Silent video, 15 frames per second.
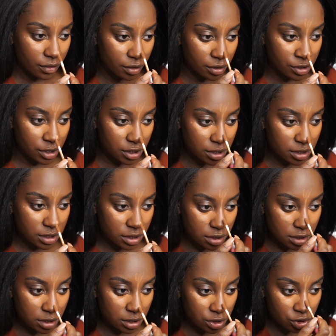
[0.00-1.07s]
just
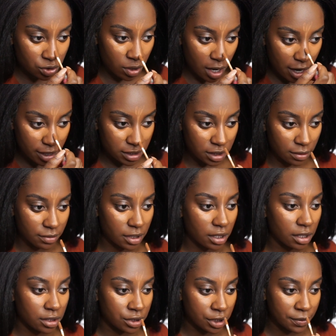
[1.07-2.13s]
try
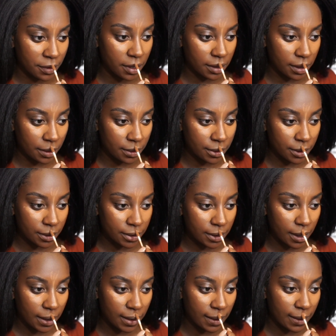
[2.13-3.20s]
something just because I was so
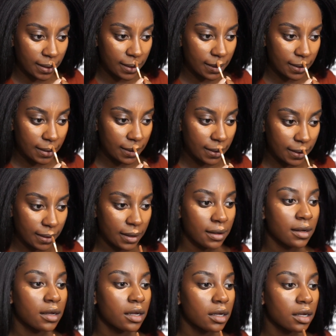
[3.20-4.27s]
scared
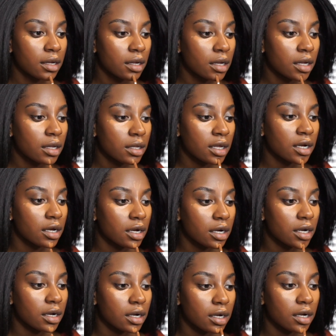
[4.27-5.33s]
that
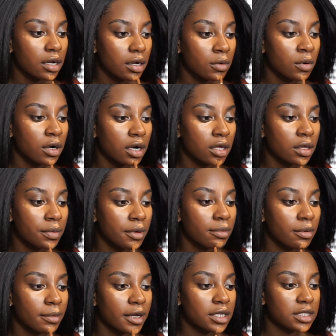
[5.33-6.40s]
what other people
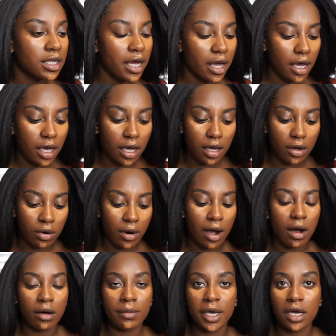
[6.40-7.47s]
may say or
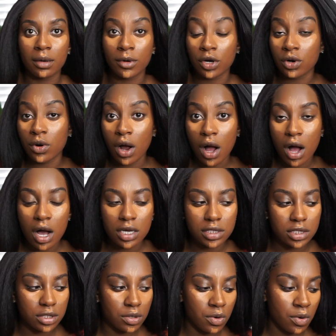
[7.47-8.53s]
how I may come across,
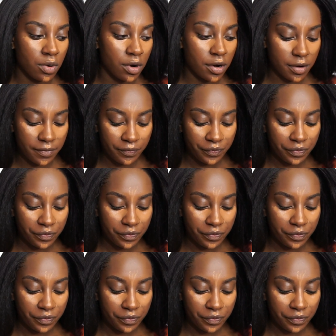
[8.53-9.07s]
or